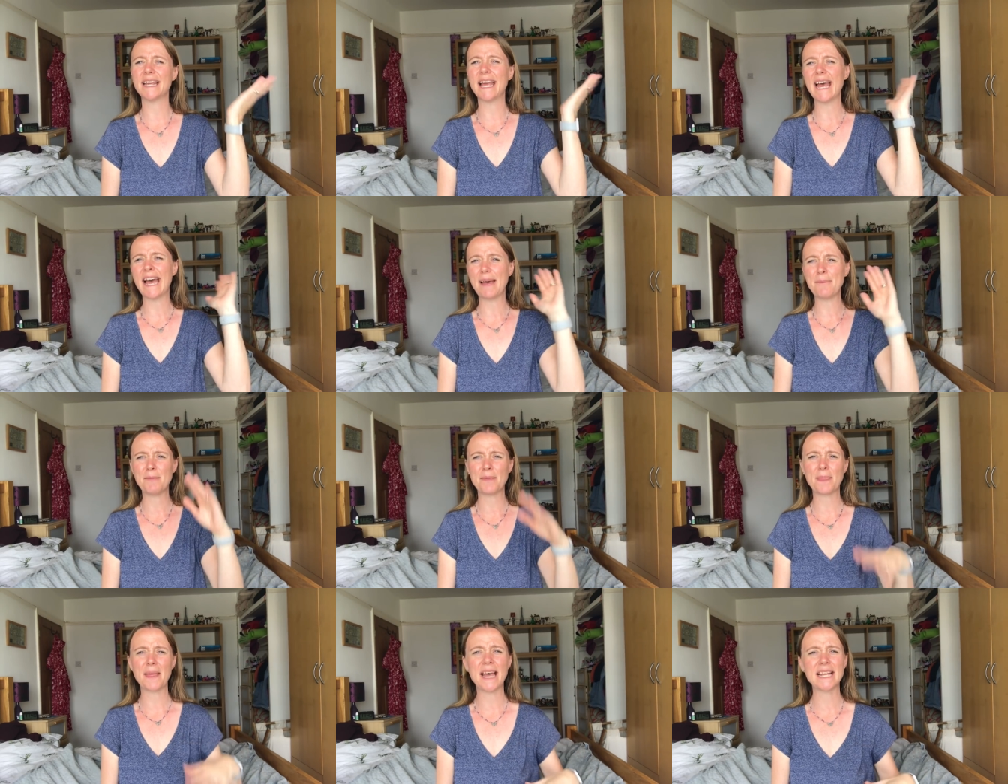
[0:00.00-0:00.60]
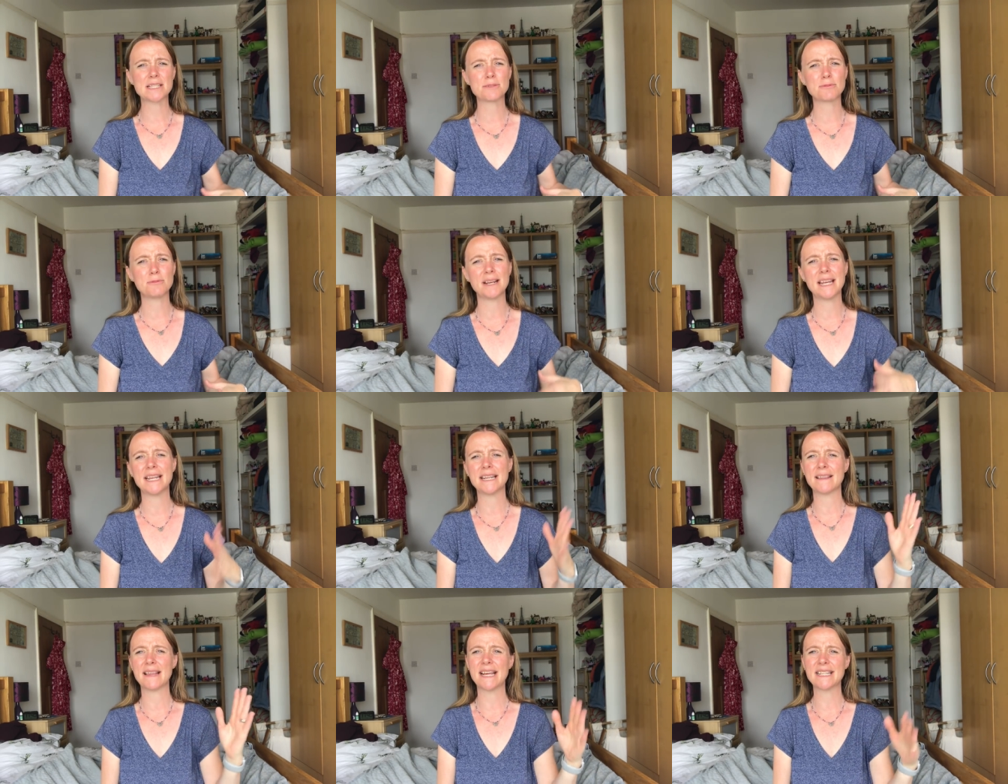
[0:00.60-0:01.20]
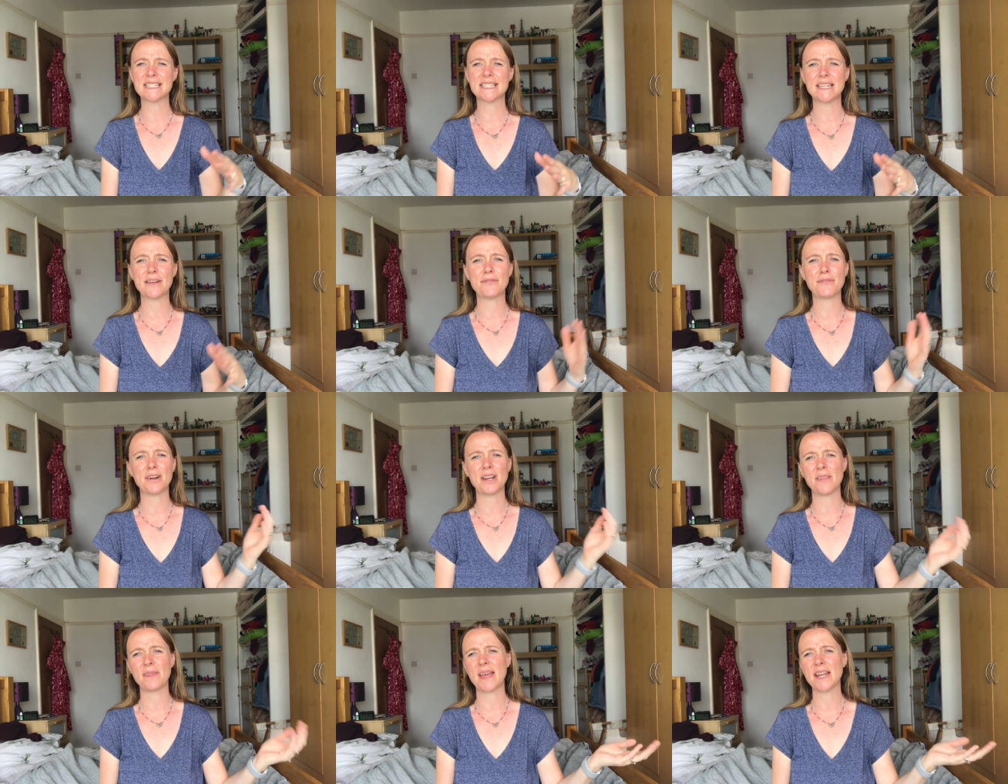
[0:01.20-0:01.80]
yeah but that's weird and that's
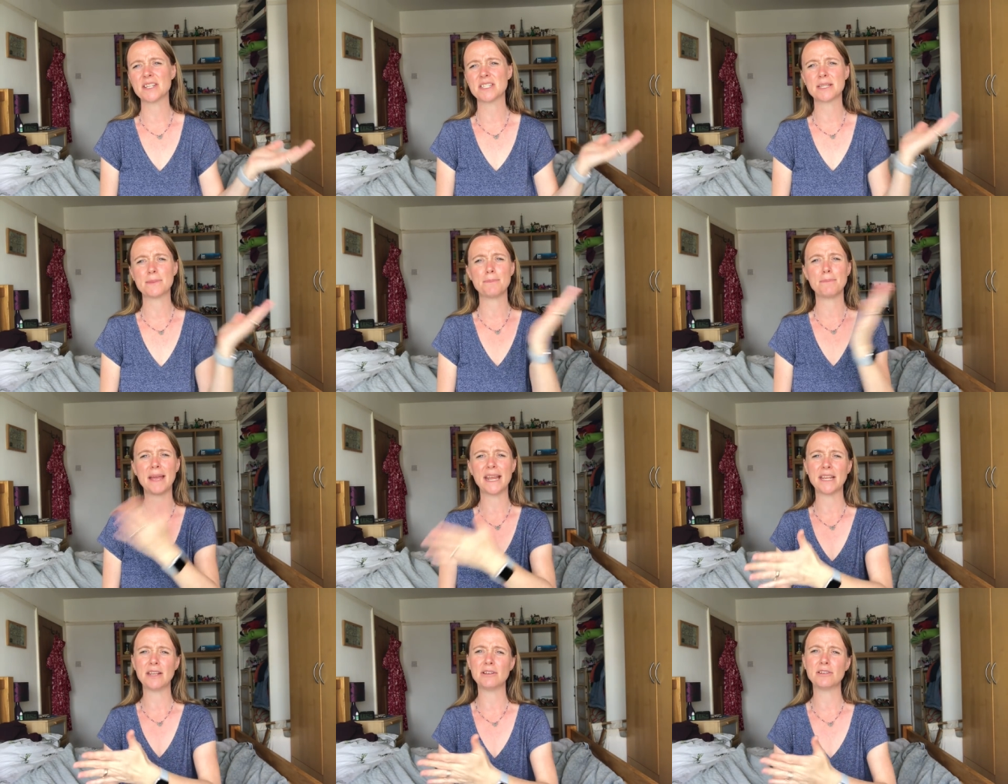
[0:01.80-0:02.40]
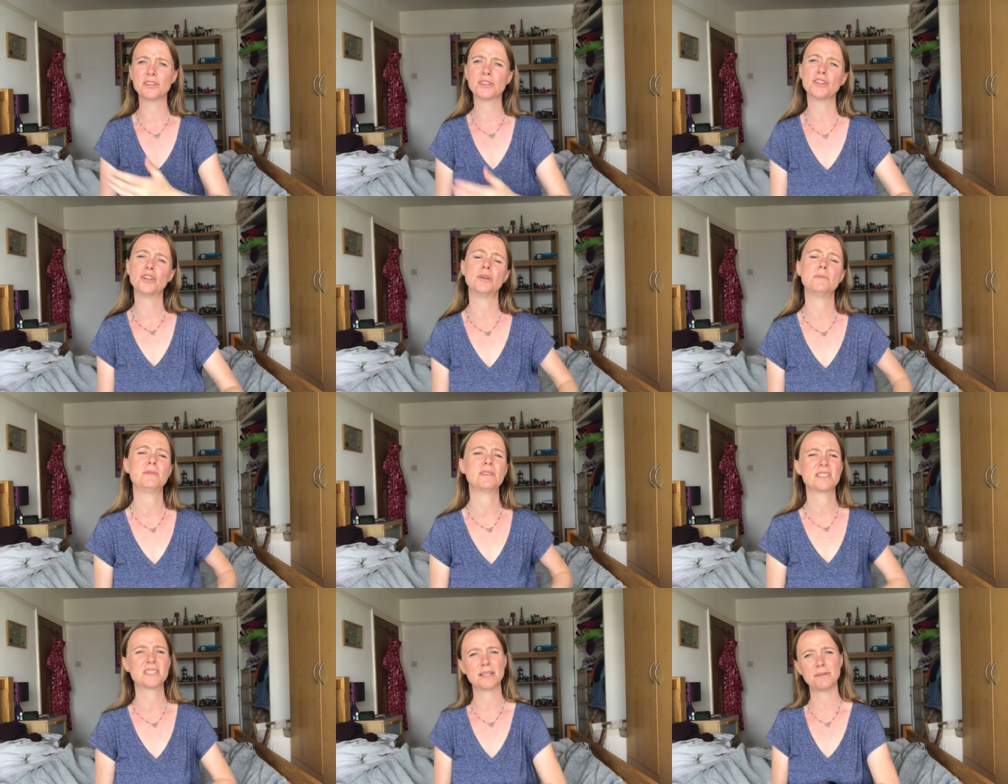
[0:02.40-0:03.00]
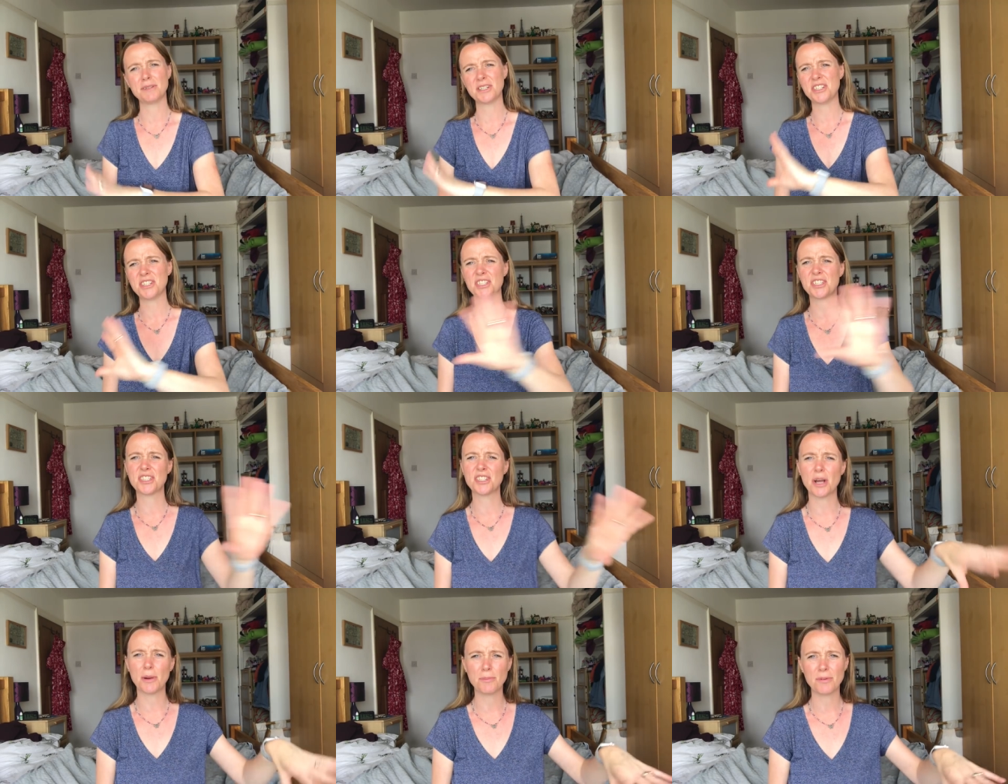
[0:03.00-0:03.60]
different and that doesn't make you look normal so we should
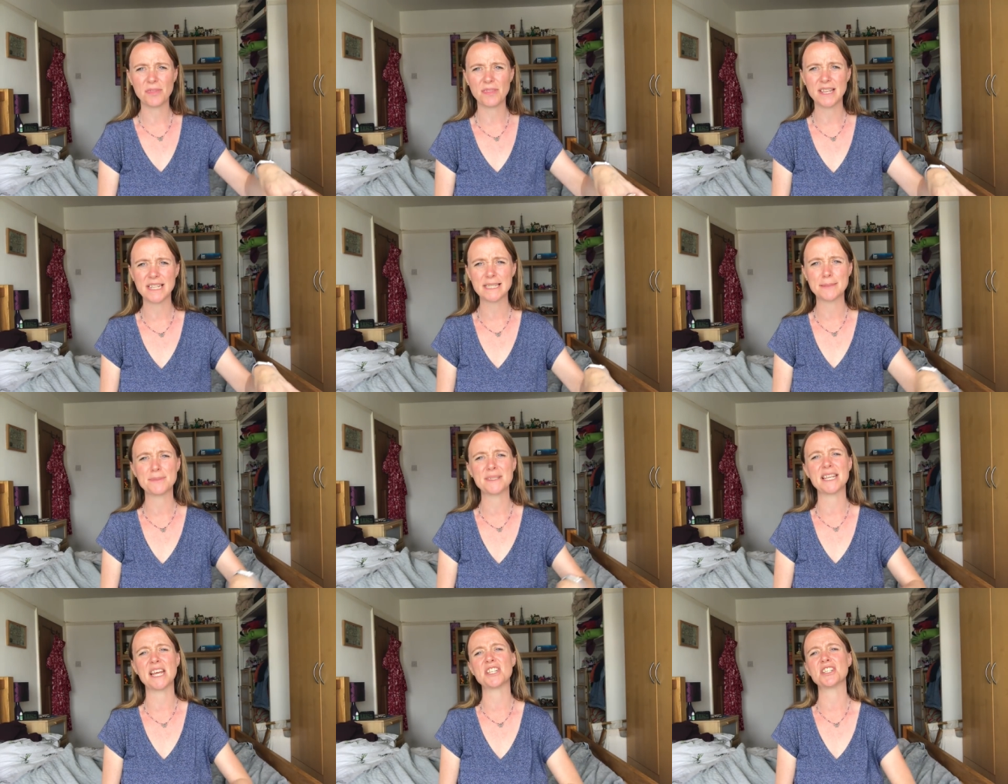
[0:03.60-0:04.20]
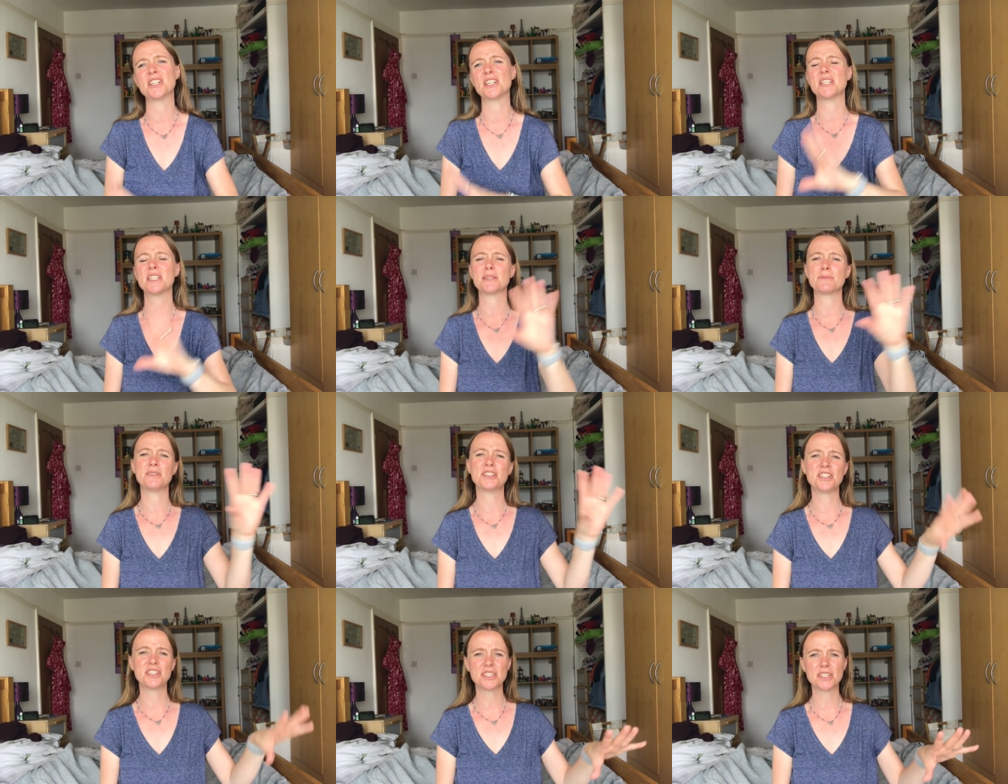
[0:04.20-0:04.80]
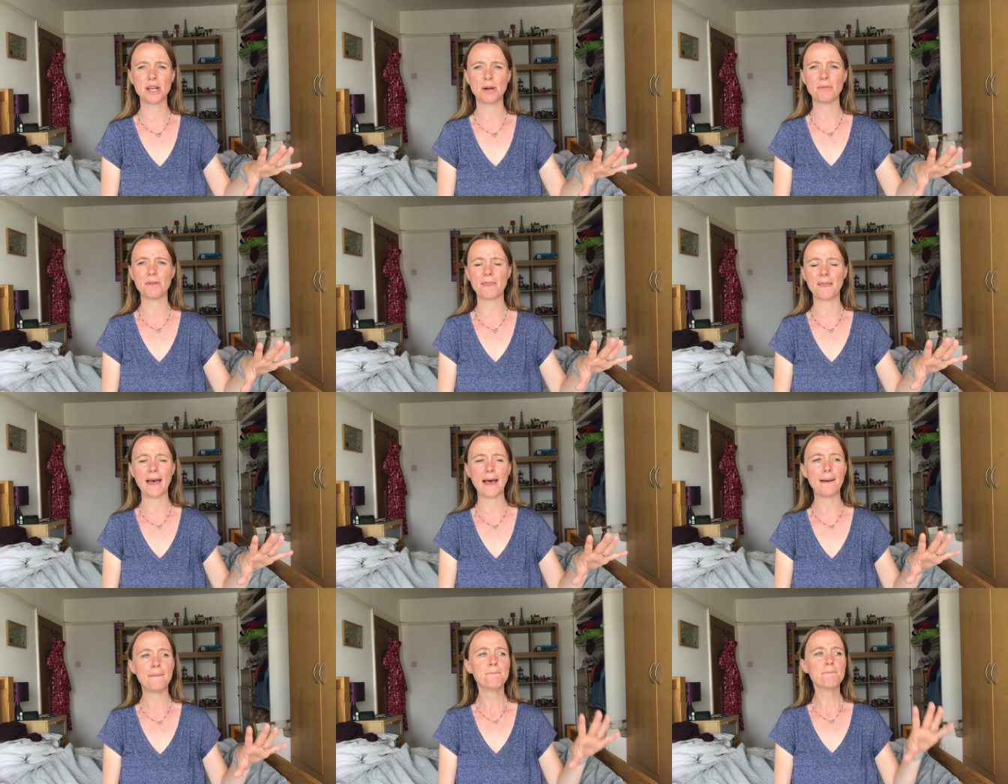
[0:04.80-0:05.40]
stop with these obsessions and we should stop with
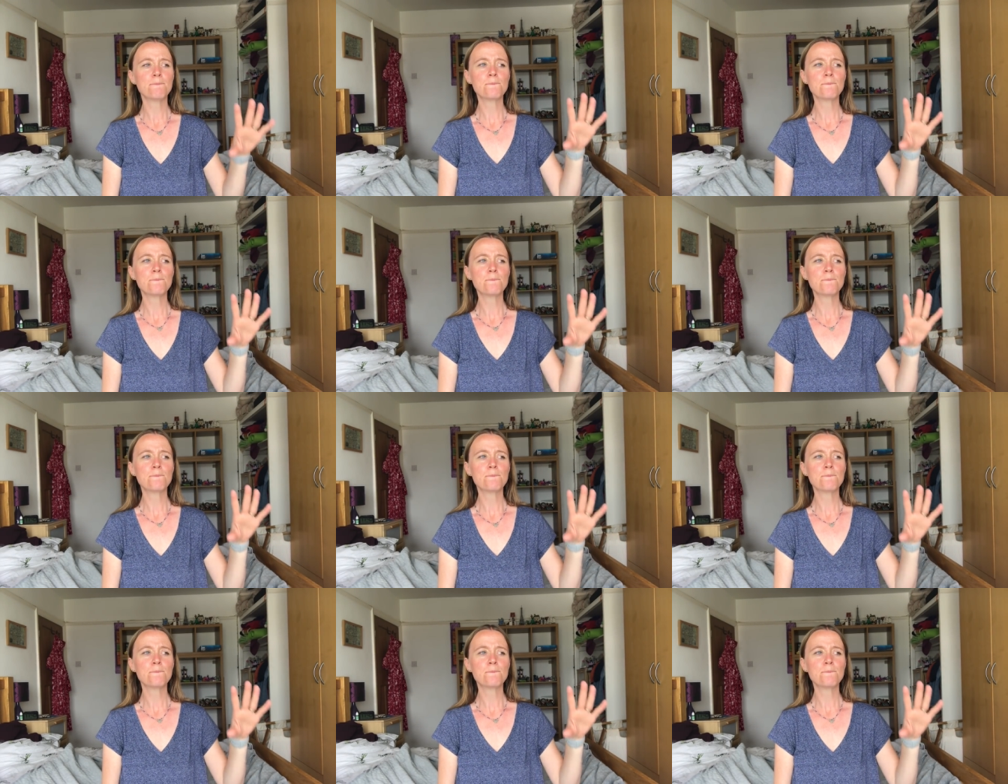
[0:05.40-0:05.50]
that